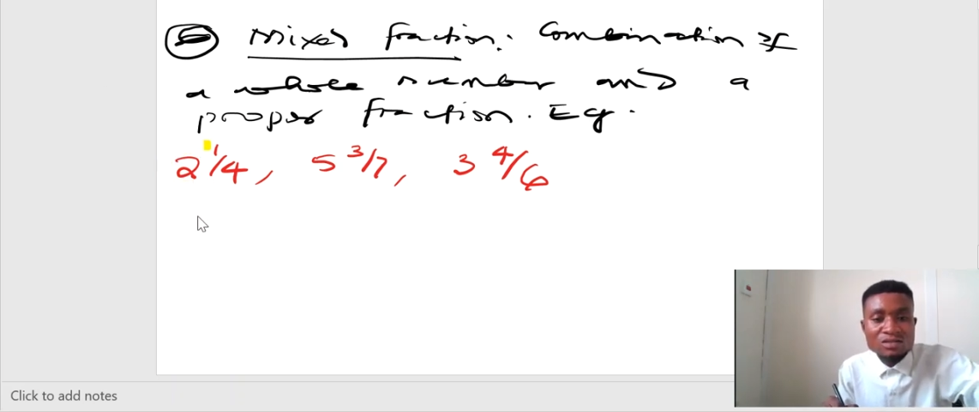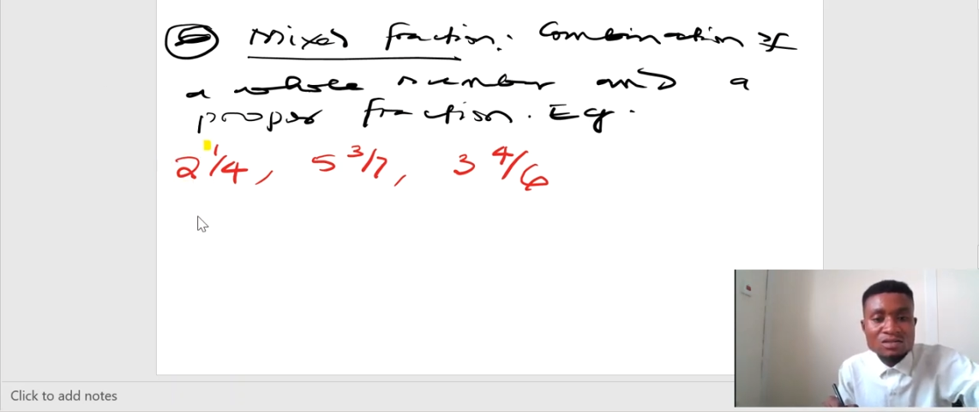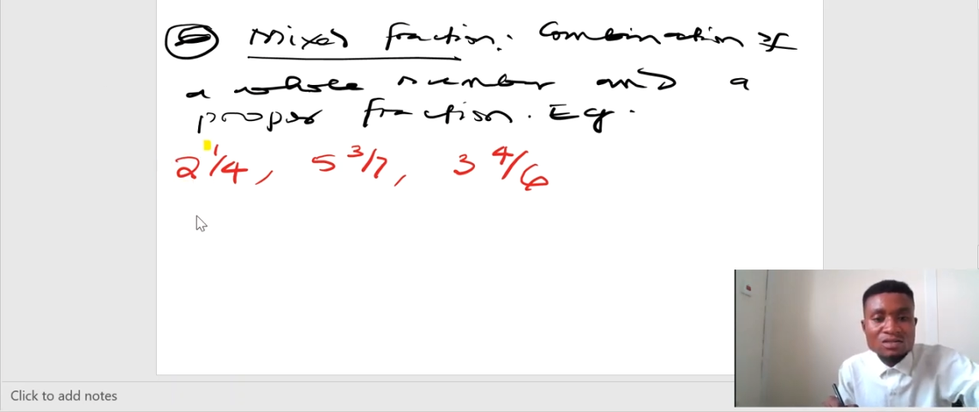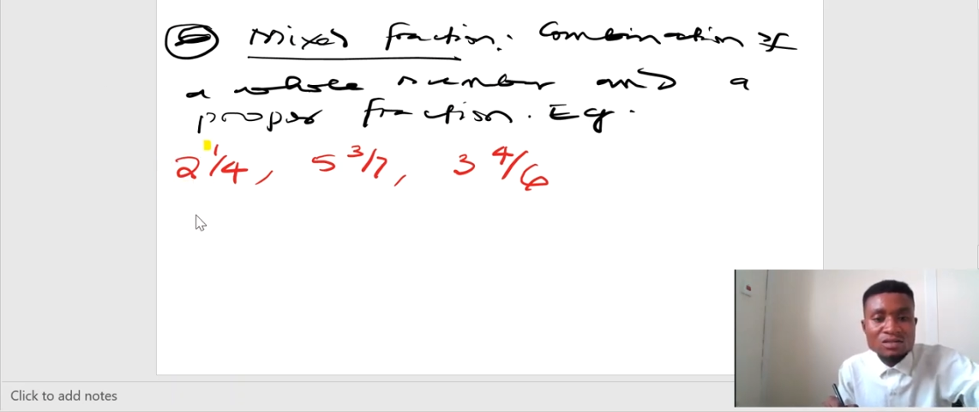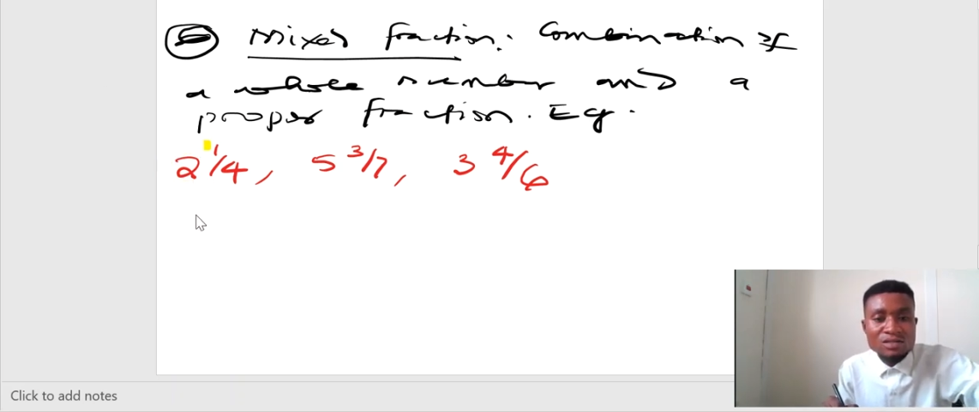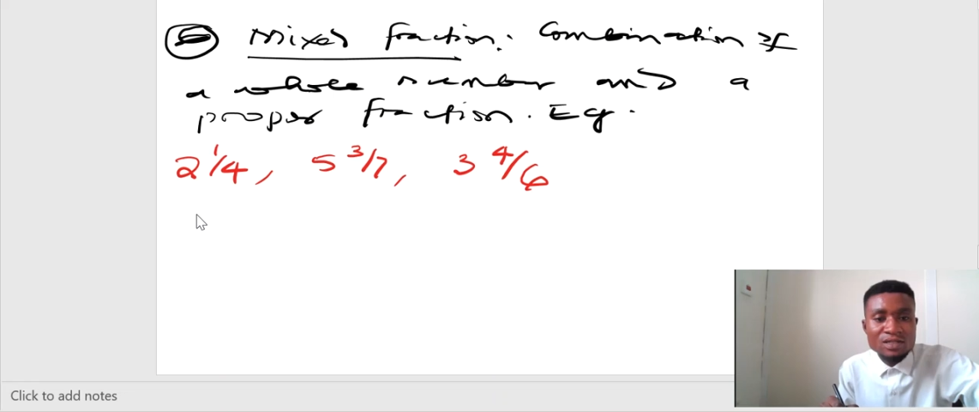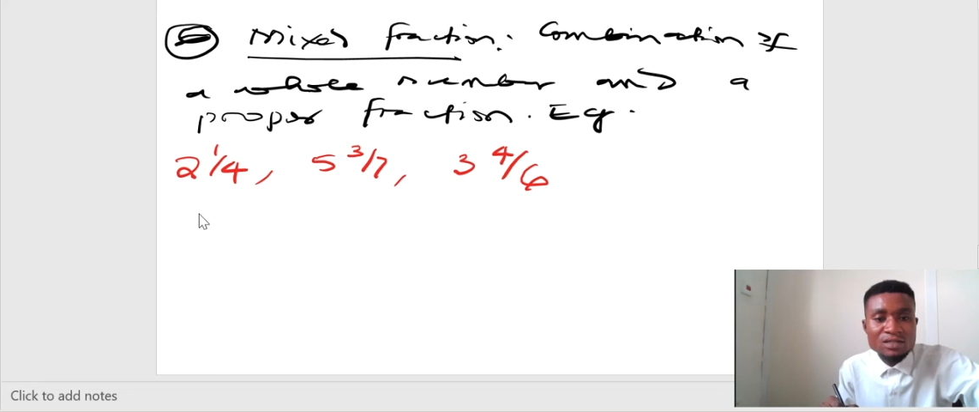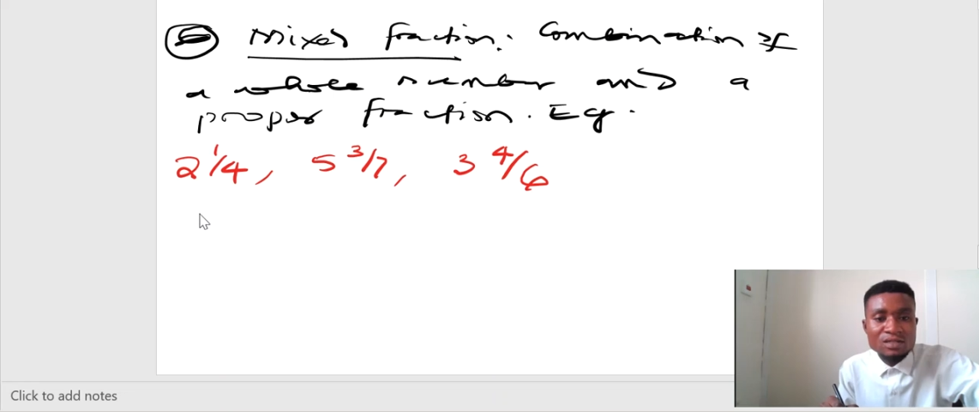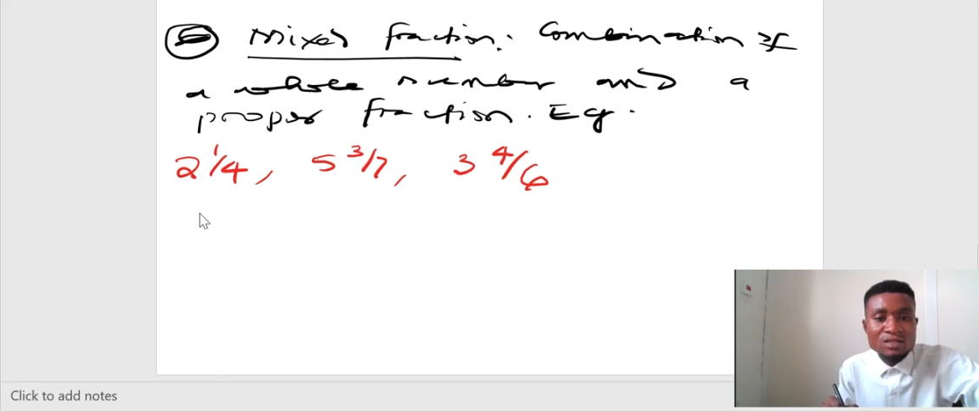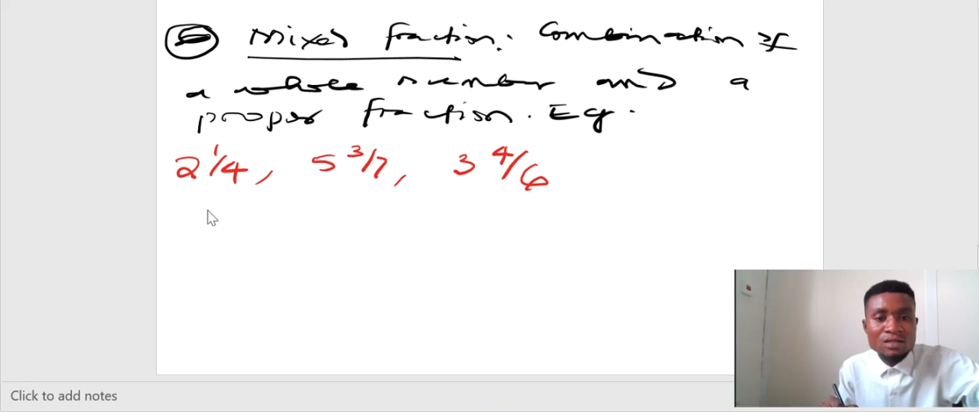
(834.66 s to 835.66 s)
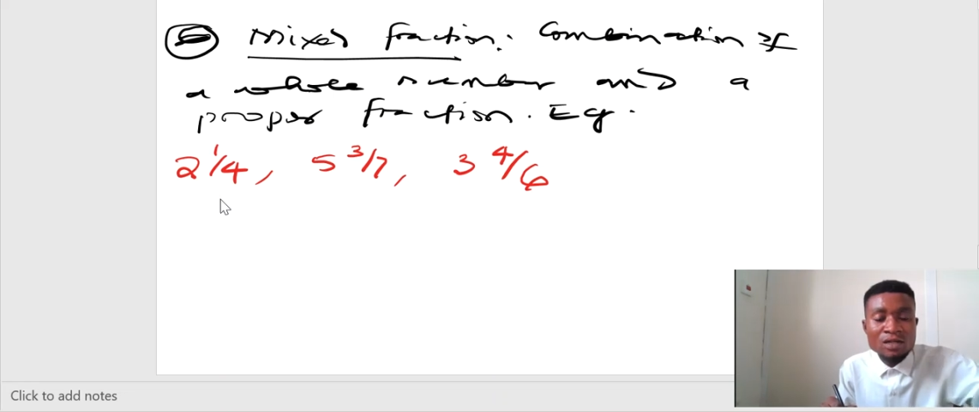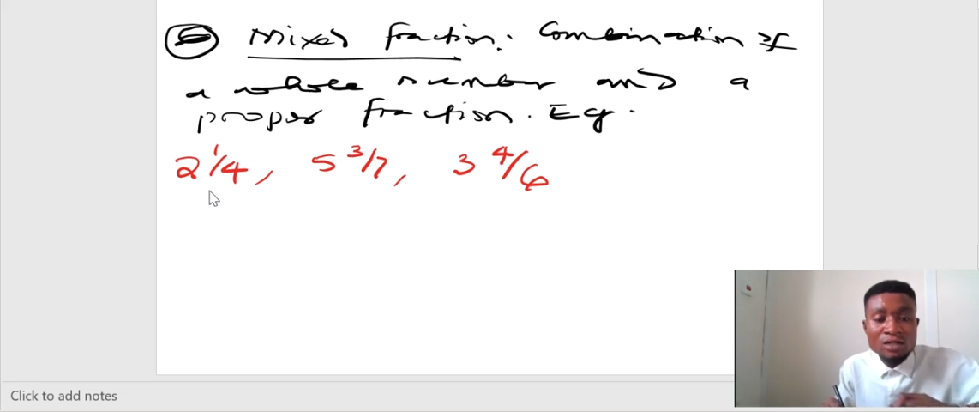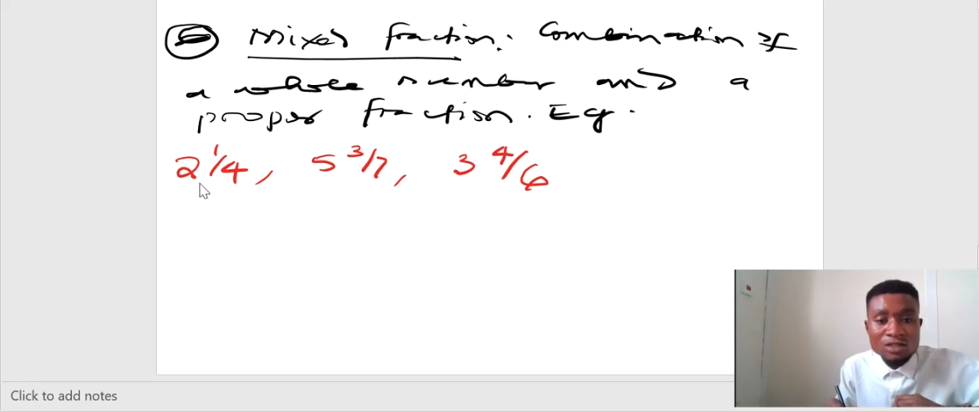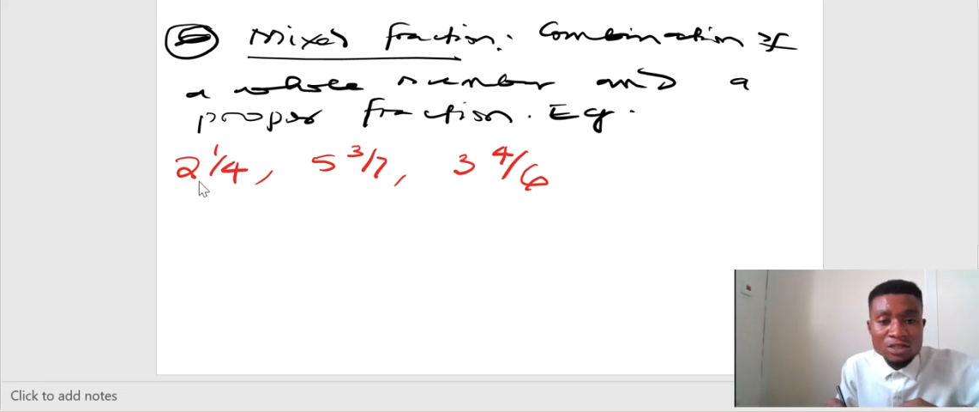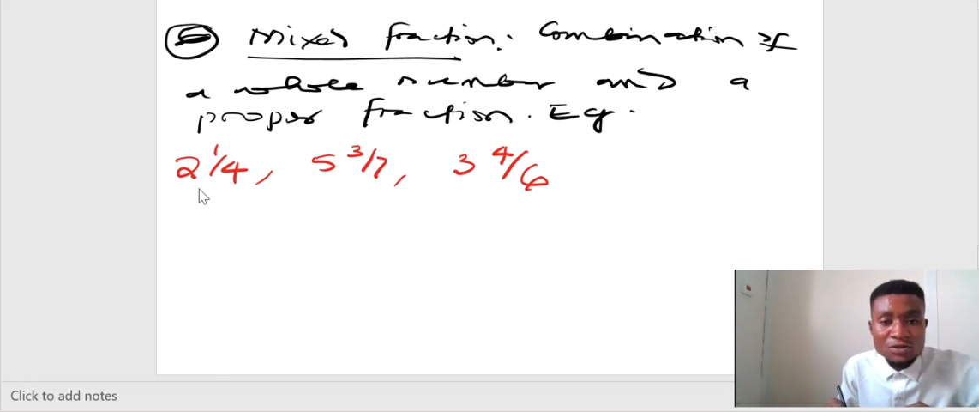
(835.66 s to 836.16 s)
Sorry.
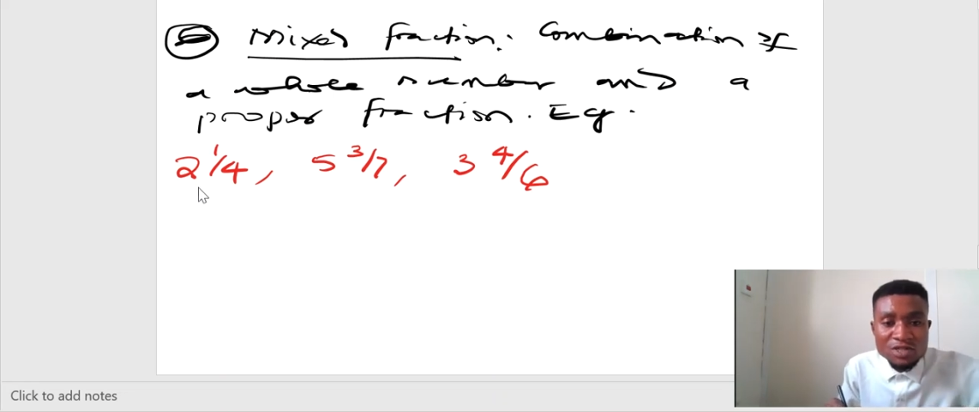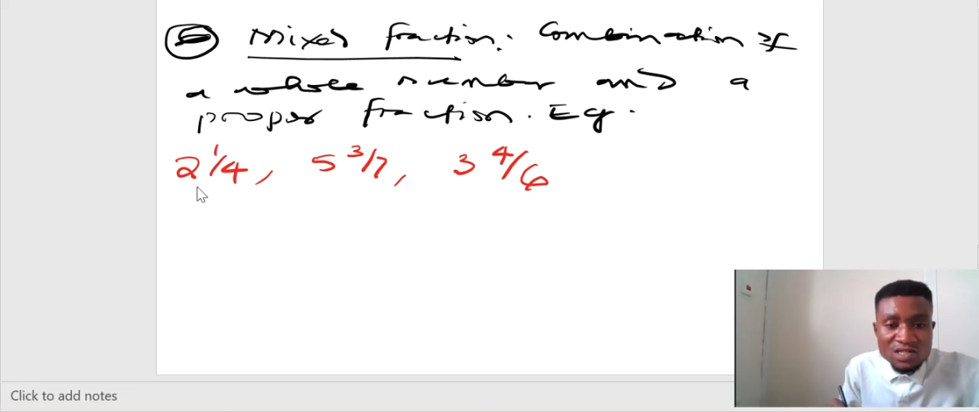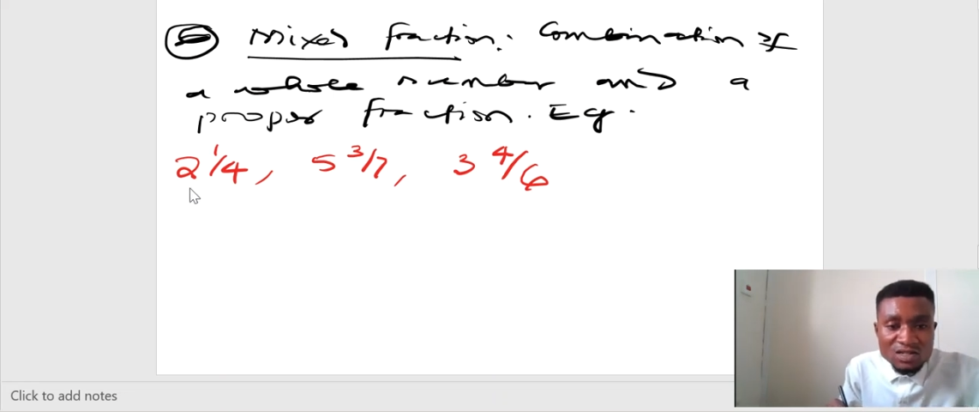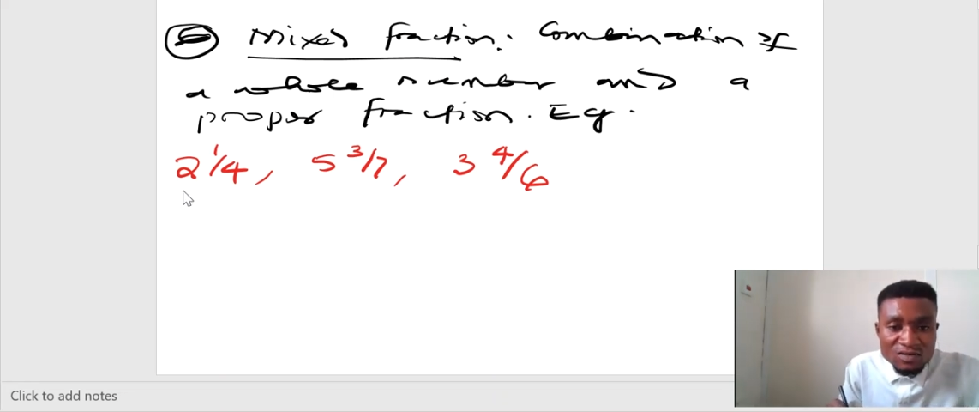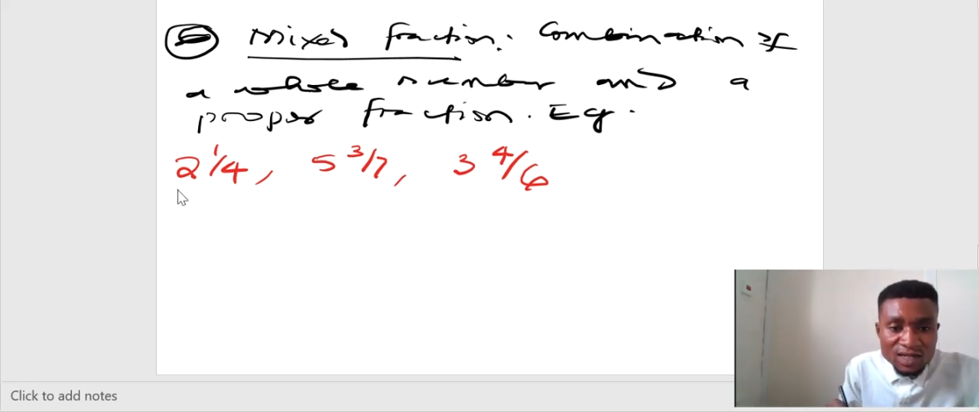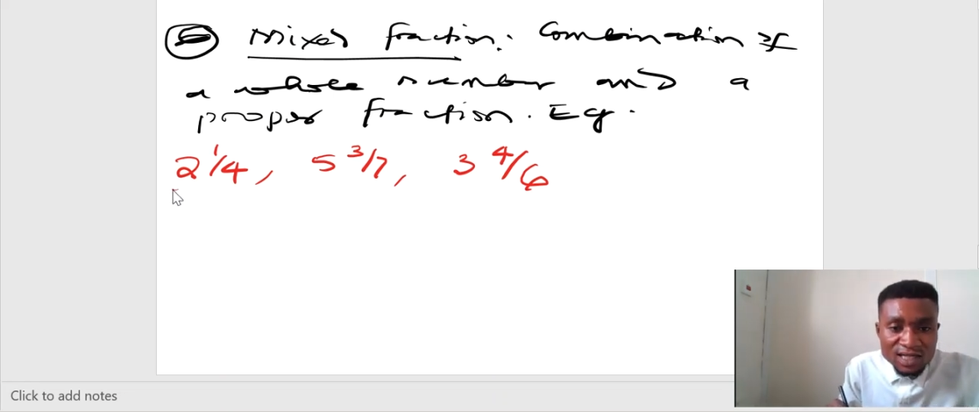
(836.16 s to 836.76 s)
You discover